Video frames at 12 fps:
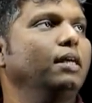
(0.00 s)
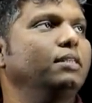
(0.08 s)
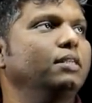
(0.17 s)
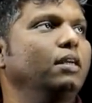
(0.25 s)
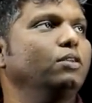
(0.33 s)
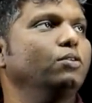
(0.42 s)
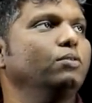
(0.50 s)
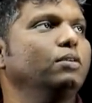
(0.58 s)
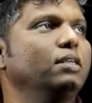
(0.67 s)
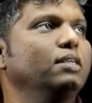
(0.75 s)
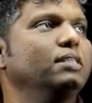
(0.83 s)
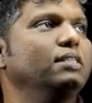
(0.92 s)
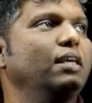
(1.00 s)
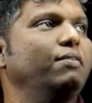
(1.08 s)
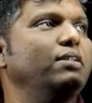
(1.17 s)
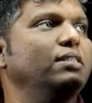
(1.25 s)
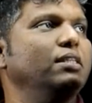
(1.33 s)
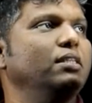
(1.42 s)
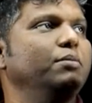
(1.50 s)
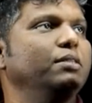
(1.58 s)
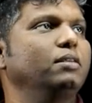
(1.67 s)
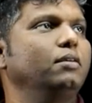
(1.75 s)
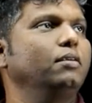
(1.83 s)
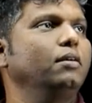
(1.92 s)
that is equal to 7
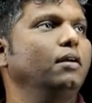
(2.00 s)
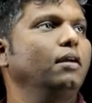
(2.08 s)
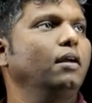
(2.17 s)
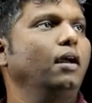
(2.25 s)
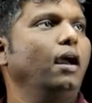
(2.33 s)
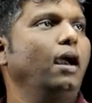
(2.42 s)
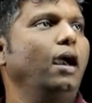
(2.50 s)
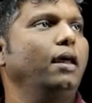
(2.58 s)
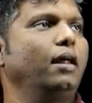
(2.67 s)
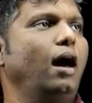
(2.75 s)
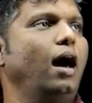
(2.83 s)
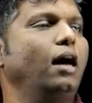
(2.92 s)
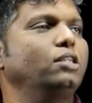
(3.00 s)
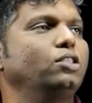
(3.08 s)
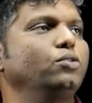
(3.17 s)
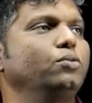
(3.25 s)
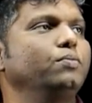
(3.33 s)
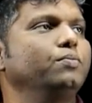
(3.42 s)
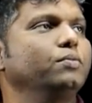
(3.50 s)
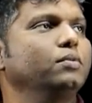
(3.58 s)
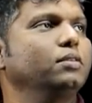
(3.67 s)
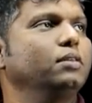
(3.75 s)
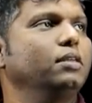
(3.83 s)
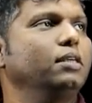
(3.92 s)
centimeter, and R2
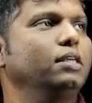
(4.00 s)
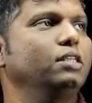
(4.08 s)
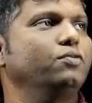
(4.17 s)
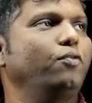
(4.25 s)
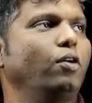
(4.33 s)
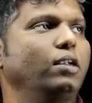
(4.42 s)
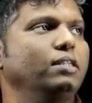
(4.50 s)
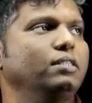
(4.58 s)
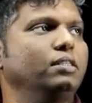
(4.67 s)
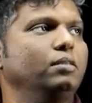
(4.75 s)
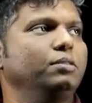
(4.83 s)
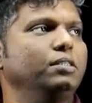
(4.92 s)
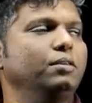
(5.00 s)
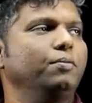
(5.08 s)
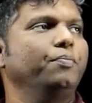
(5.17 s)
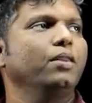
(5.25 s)
is 14 centimeter.